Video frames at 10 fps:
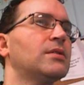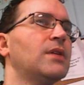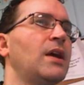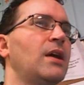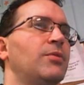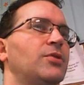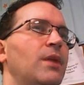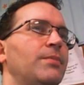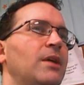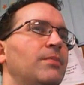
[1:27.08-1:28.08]
tab,
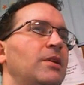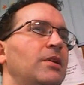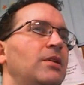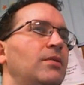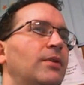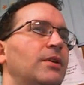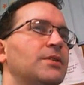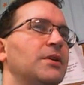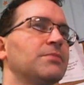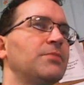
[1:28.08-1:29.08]
drop down menu where it
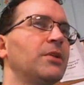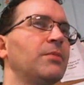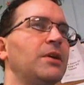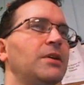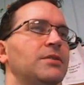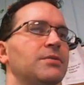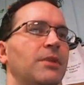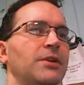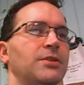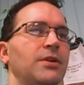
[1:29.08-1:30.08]
says millimeters,
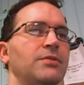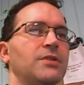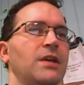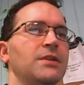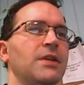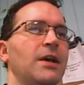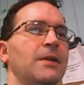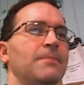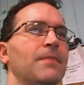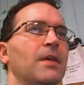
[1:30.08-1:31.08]
make sure you change
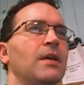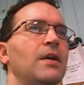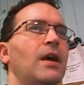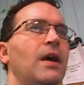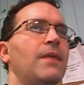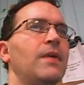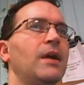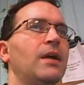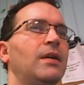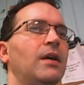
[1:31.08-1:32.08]
that, and
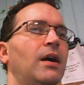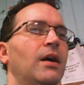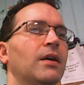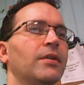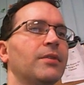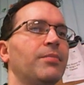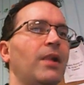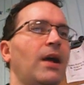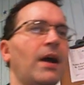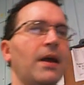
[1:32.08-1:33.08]
then click
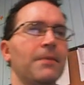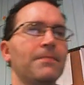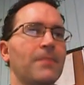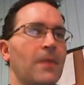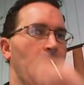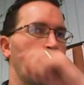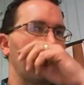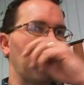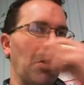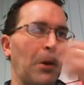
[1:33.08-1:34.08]
apply.
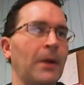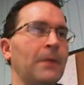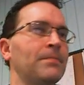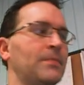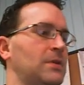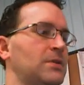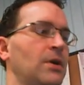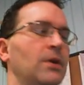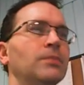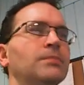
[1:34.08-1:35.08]
Alright,
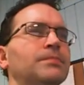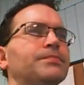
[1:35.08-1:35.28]
so